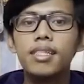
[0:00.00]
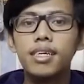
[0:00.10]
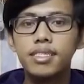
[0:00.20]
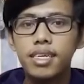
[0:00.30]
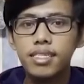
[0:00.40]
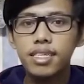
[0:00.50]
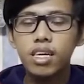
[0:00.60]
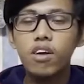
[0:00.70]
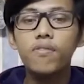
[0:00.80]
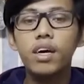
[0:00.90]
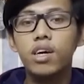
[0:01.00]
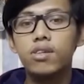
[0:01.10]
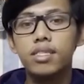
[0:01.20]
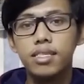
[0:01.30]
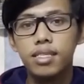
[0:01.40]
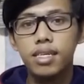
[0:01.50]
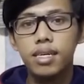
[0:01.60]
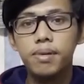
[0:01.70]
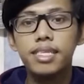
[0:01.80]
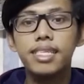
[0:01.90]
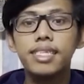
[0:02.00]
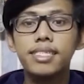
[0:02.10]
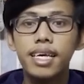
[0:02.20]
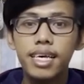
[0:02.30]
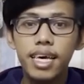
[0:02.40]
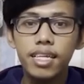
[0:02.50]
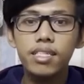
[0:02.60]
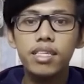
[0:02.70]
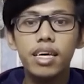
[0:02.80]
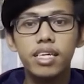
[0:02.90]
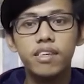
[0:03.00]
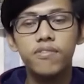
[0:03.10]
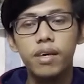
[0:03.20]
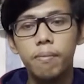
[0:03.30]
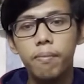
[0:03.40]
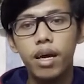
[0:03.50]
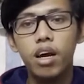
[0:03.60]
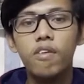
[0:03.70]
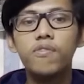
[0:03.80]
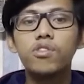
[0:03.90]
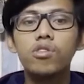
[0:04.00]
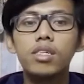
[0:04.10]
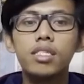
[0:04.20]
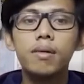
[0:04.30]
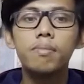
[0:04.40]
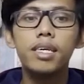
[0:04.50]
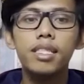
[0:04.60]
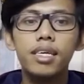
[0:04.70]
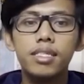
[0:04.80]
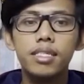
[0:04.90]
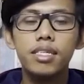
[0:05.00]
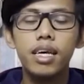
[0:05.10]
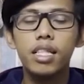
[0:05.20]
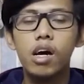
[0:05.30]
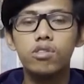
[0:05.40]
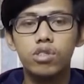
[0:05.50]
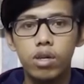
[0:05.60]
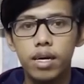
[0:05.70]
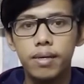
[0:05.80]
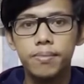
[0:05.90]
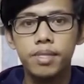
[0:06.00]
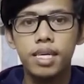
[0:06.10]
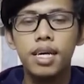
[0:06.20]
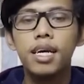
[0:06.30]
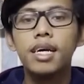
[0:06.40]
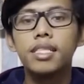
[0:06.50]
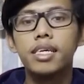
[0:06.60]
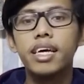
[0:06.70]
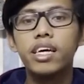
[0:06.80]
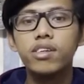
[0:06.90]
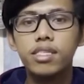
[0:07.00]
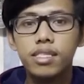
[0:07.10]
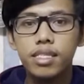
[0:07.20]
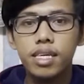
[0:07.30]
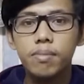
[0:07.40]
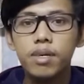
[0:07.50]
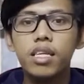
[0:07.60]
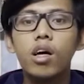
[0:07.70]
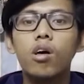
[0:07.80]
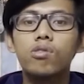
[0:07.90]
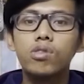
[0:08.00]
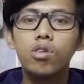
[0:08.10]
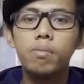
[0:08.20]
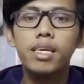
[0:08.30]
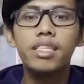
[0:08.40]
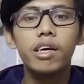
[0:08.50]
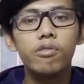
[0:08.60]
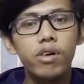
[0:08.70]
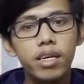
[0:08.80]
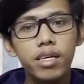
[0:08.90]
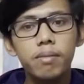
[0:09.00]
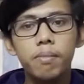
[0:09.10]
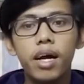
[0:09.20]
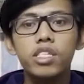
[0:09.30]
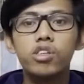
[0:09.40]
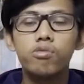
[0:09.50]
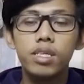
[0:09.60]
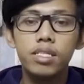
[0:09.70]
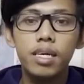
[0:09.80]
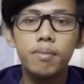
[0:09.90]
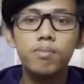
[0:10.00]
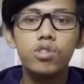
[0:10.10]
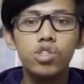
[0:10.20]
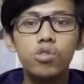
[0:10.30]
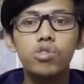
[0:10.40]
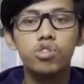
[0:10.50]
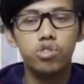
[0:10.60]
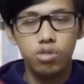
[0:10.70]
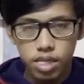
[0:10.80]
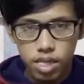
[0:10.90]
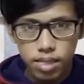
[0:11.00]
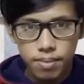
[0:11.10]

changing of ecosystem is the second negative impact of tourism industry in Australia. The ecosystem can also be degraded by tourism due to social.